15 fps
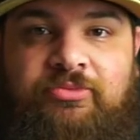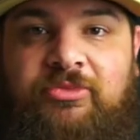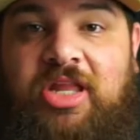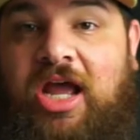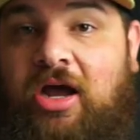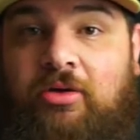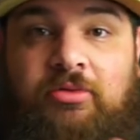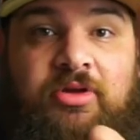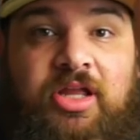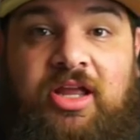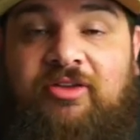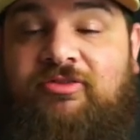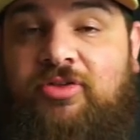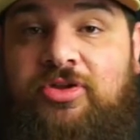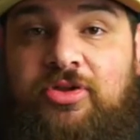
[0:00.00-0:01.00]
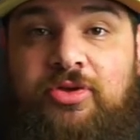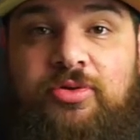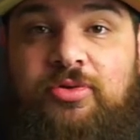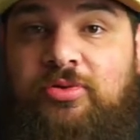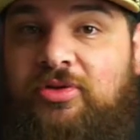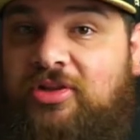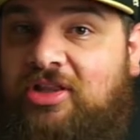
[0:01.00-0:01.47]
Now, if
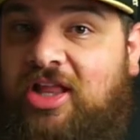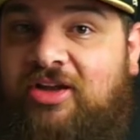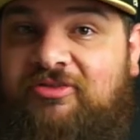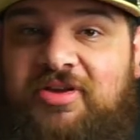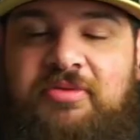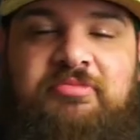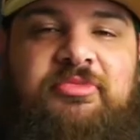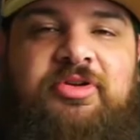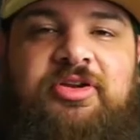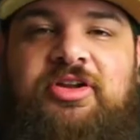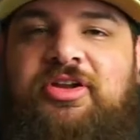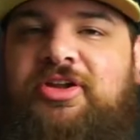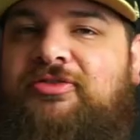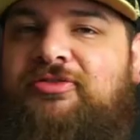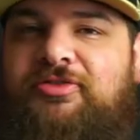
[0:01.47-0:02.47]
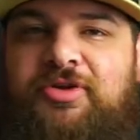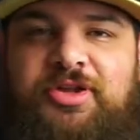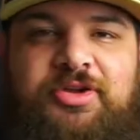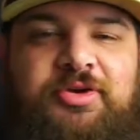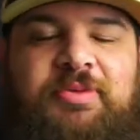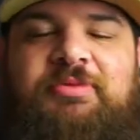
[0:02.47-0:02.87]
you love him, good for you.